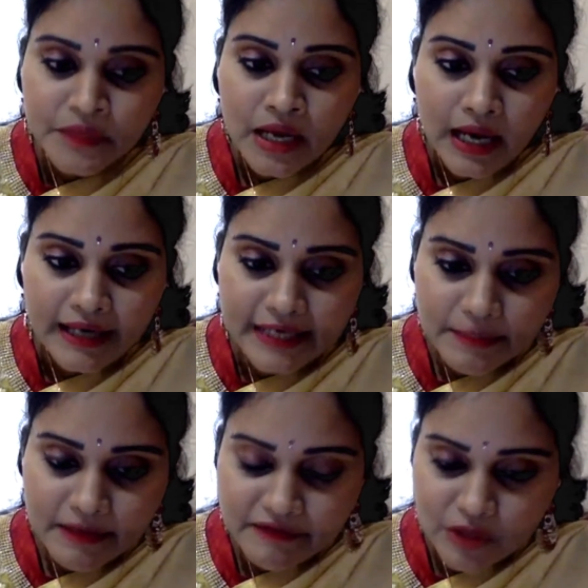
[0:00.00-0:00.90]
I did
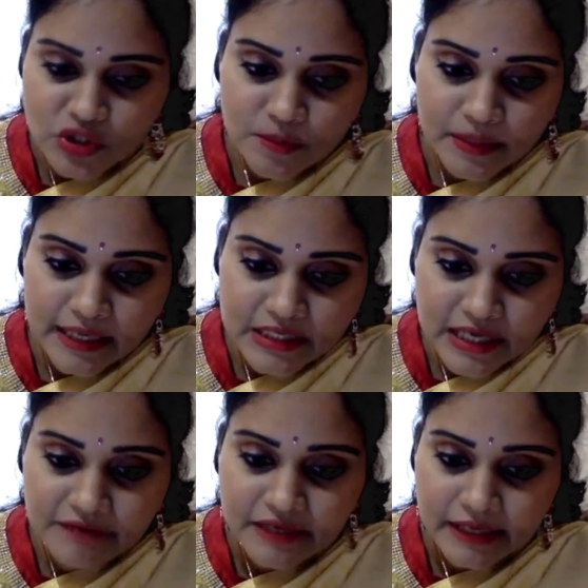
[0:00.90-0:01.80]
my fellowship in
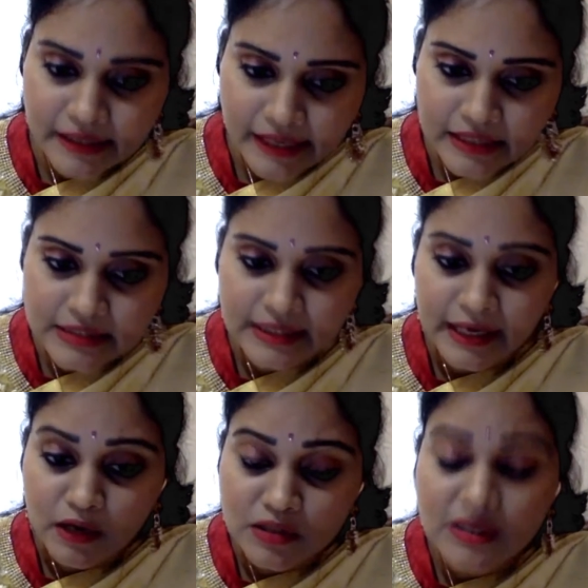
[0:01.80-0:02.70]
HIV and AIDS, and I
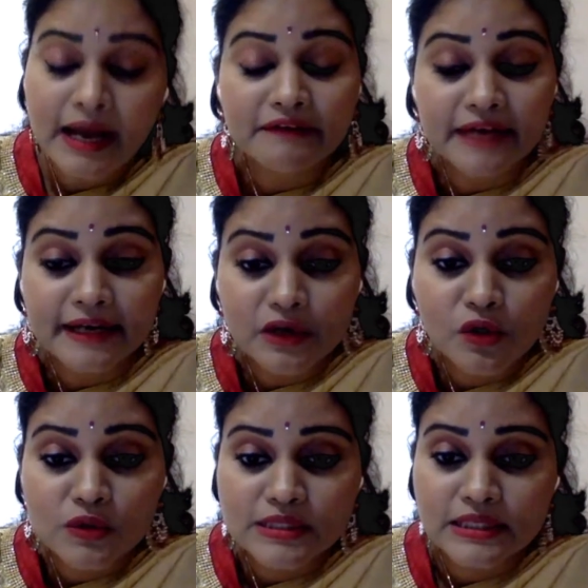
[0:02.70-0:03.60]
also have done a
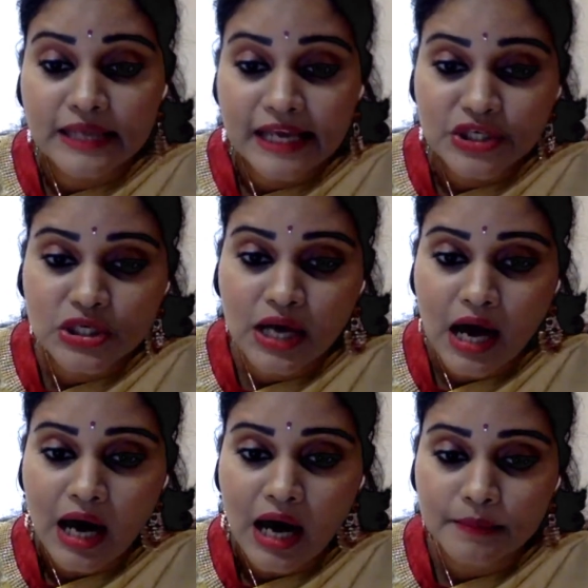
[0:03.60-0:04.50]
course in Asia
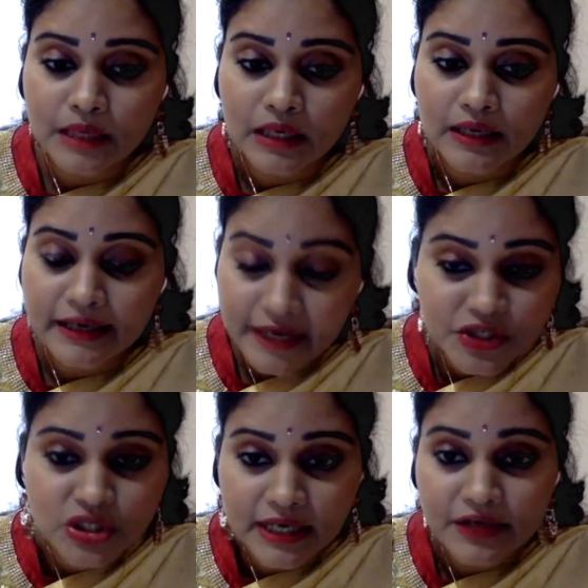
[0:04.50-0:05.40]
Harm
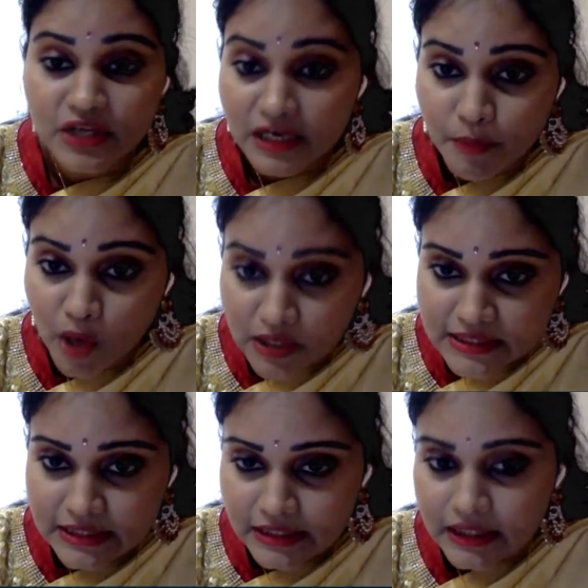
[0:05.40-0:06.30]
Reduction and Drug
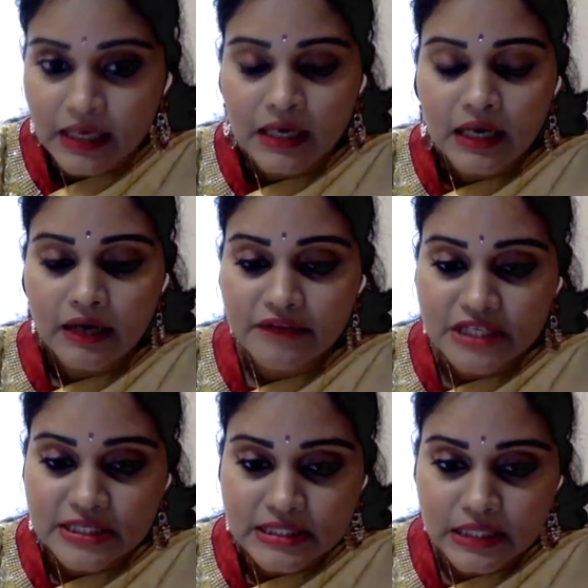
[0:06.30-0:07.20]
Policy, which
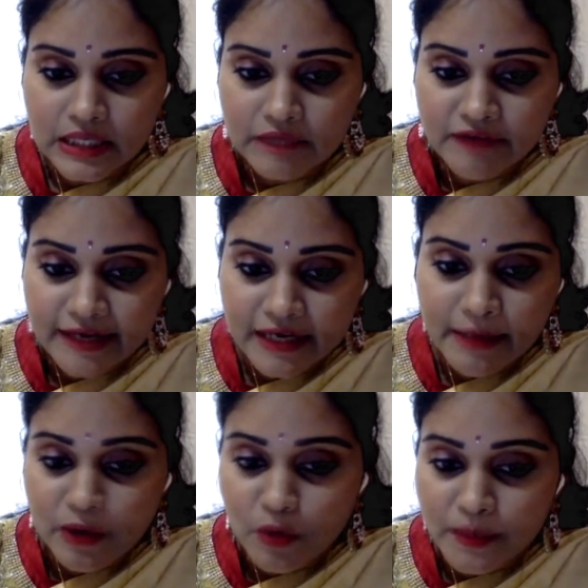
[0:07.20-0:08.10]
is funded by
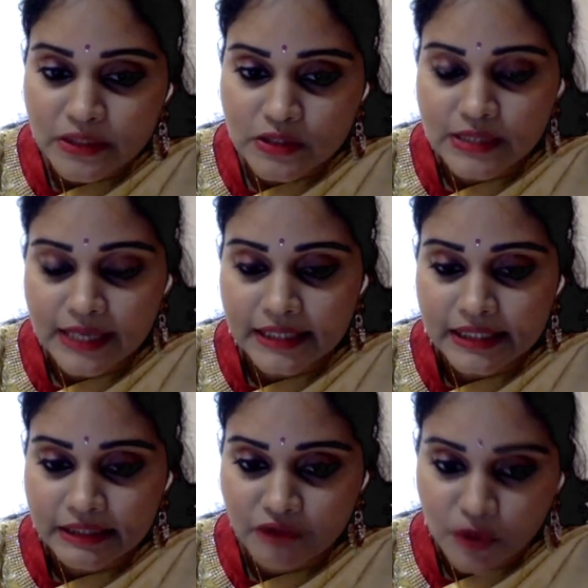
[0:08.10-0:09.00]
Open
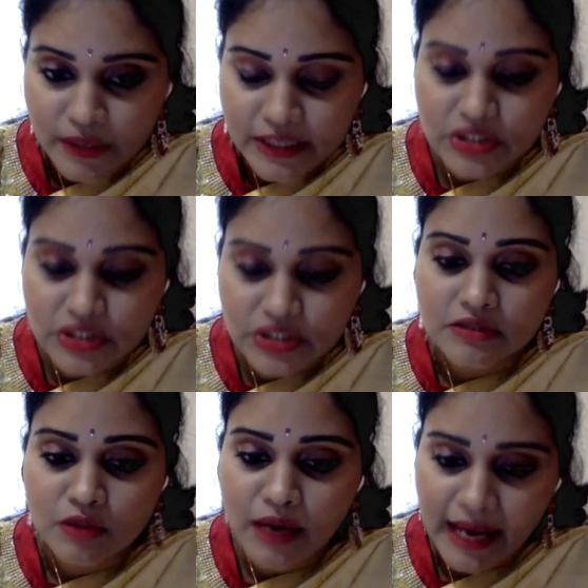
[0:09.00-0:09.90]
Society Foundation.
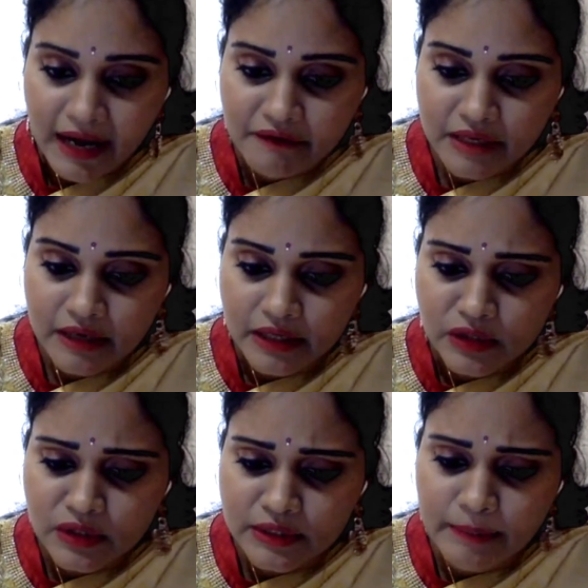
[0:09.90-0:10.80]
So I have a
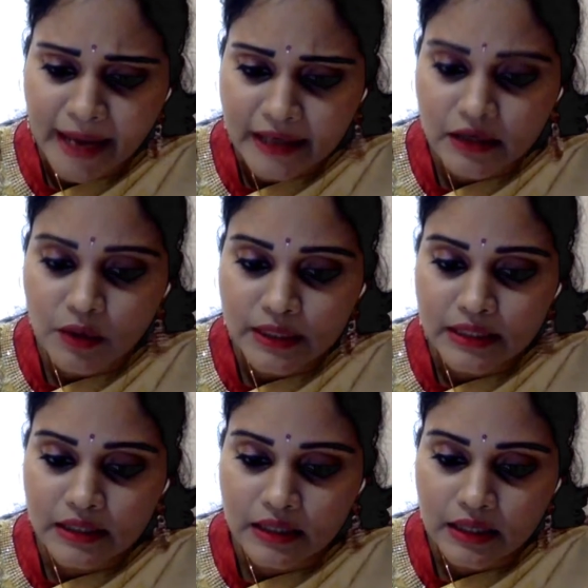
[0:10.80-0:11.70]
good background
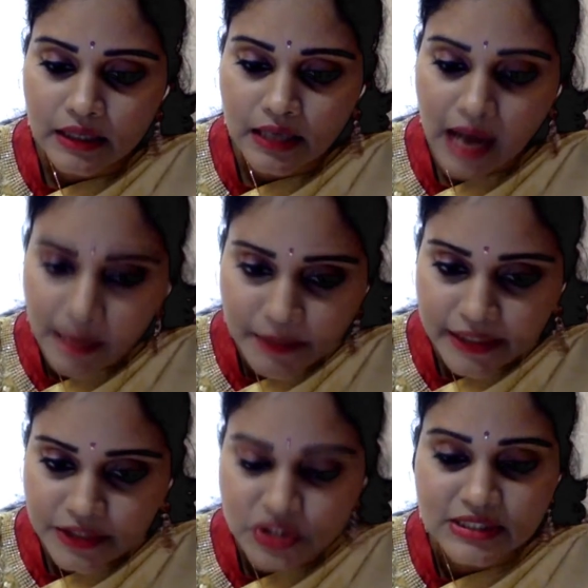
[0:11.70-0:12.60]
in harm
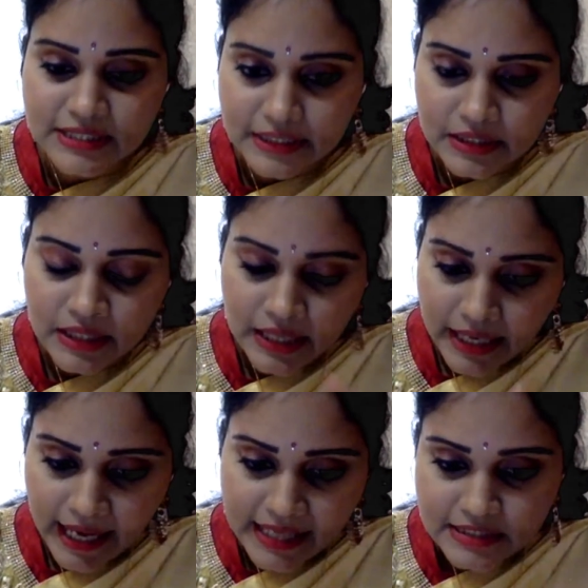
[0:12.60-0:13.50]
reduction
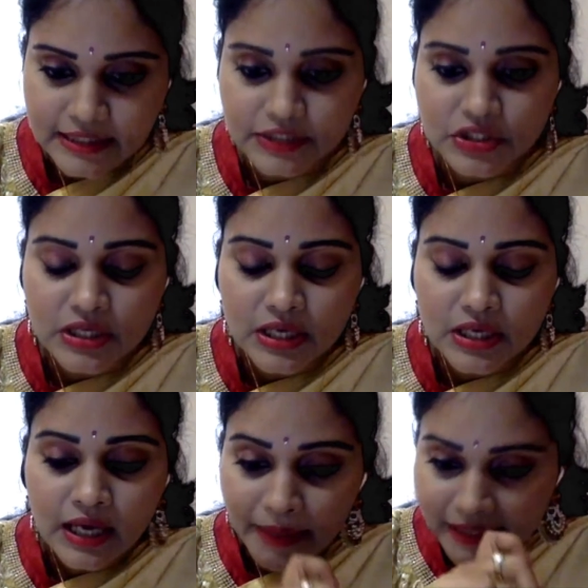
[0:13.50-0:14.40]
as such.
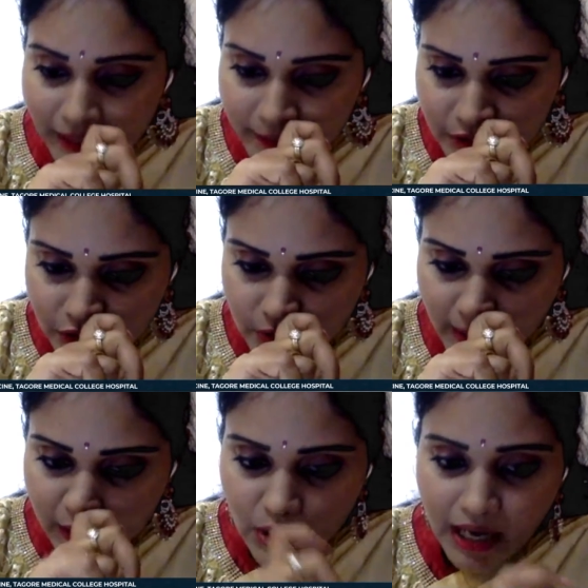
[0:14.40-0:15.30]
But coming to
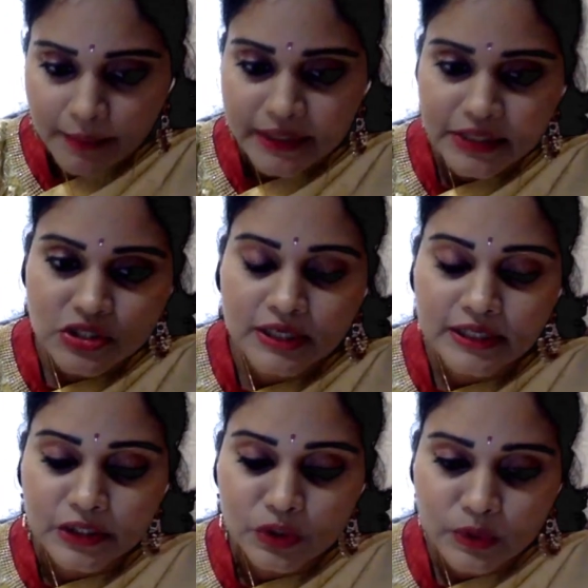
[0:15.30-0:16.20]
tobacco harm reduction, the
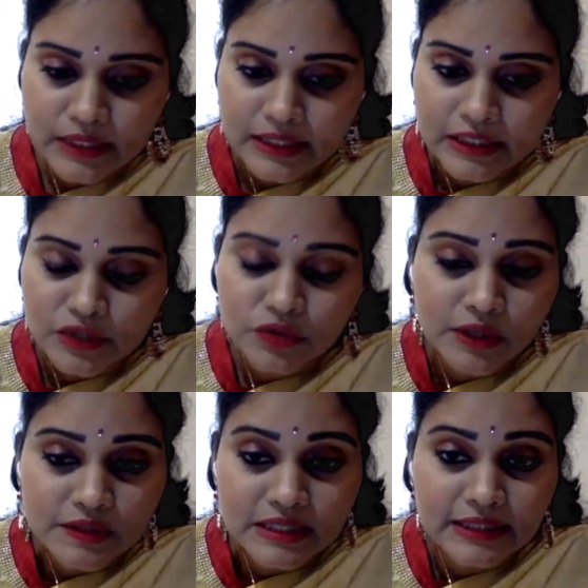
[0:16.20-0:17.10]
union in
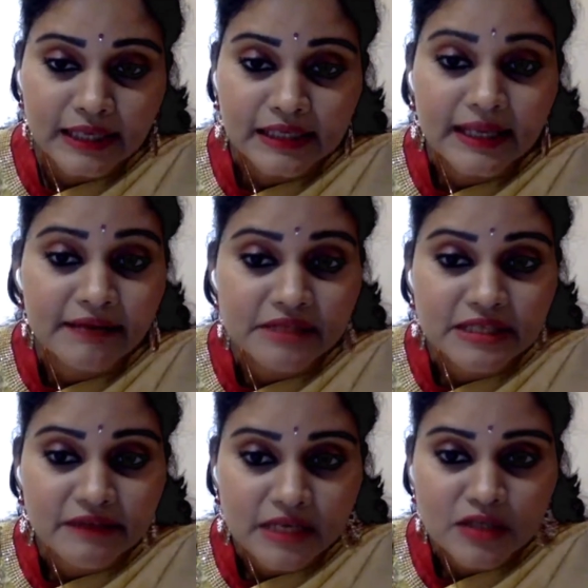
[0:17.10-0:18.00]
2013, I was
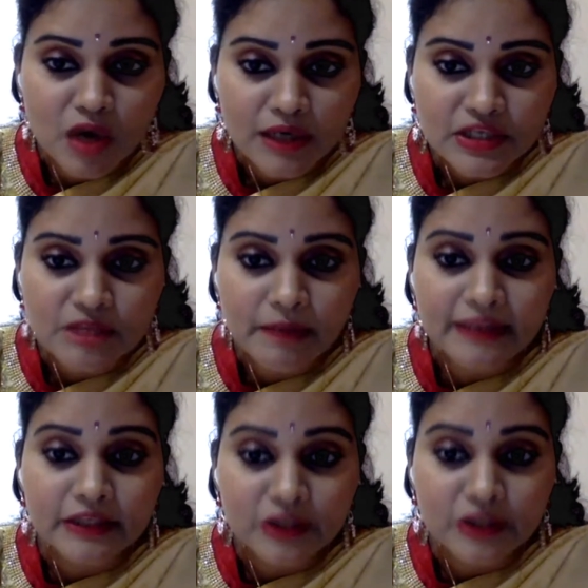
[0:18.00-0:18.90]
given a scholarship by
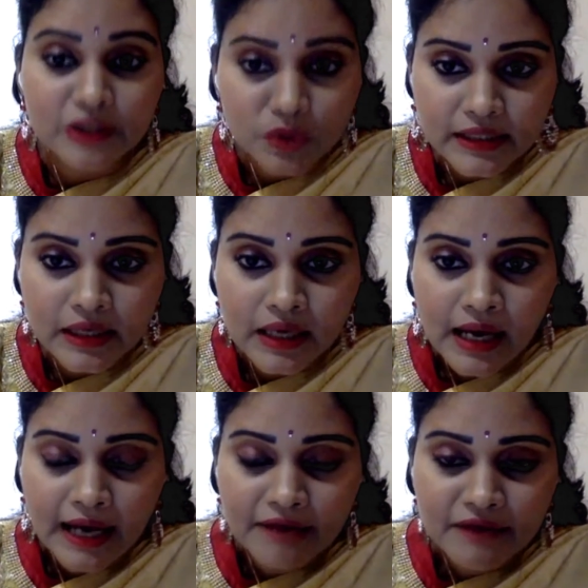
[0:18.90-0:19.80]
the union,
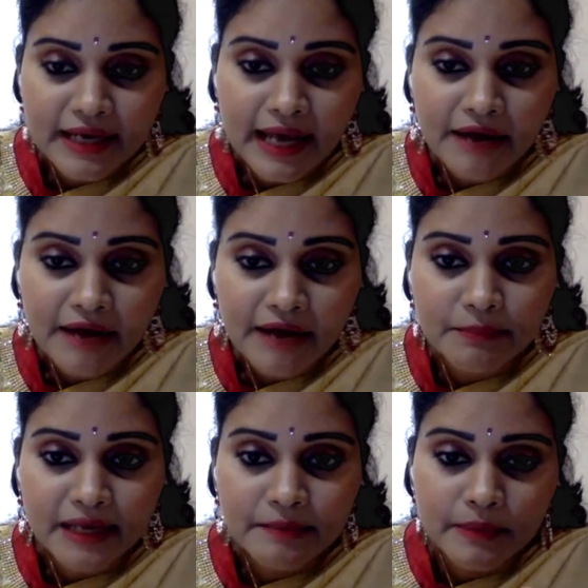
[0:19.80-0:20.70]
and where I have done
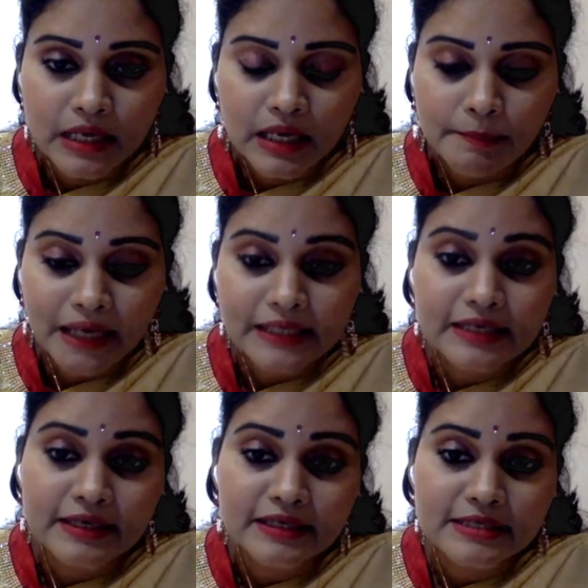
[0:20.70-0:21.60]
my
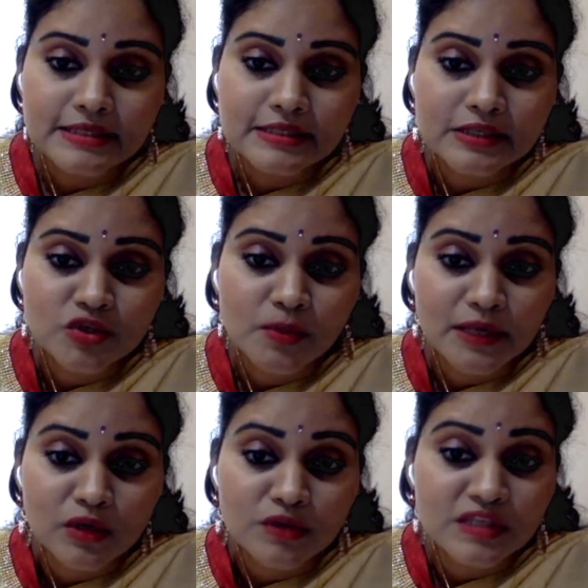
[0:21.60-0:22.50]
multi-drug resistant
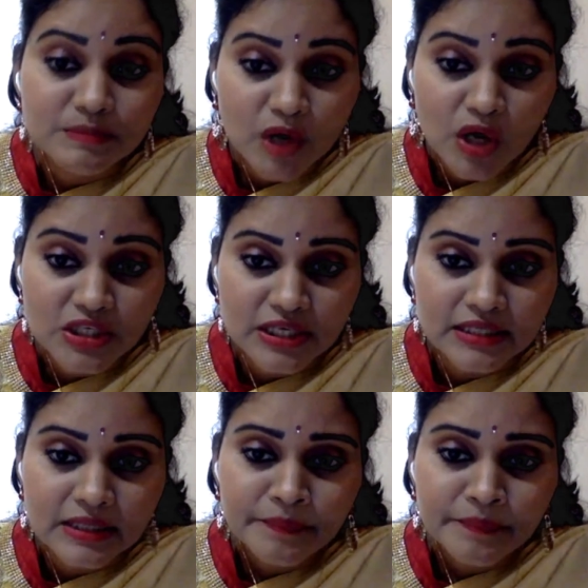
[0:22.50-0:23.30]
tuberculosis project.